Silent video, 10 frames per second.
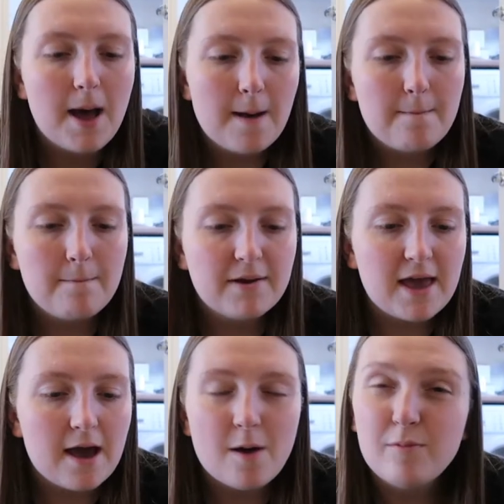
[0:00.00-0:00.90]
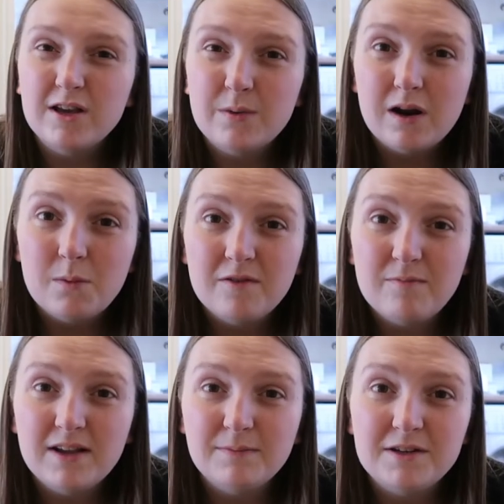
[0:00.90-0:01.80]
Um, but yeah, I'll bring you along with
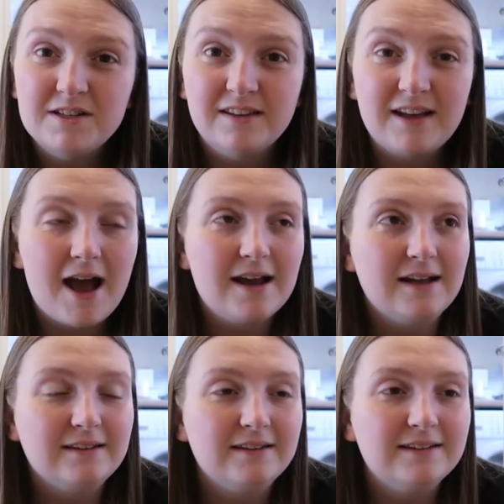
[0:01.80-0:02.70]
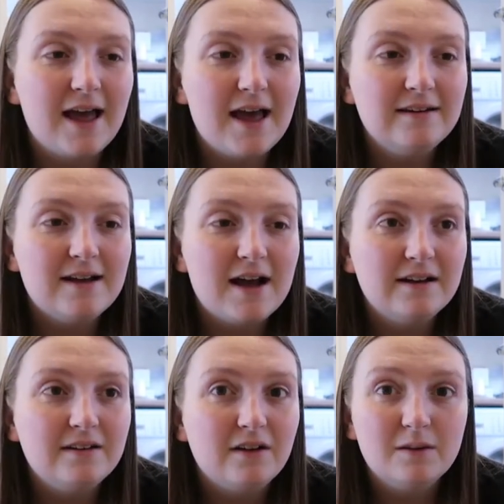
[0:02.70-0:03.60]
me as much as I can, as I said,
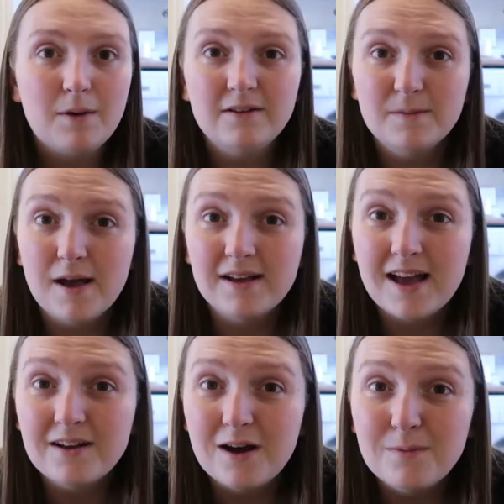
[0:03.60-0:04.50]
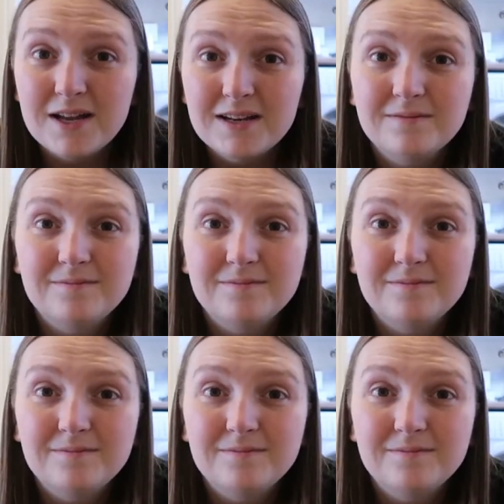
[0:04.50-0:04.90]
and I suppose I better get going.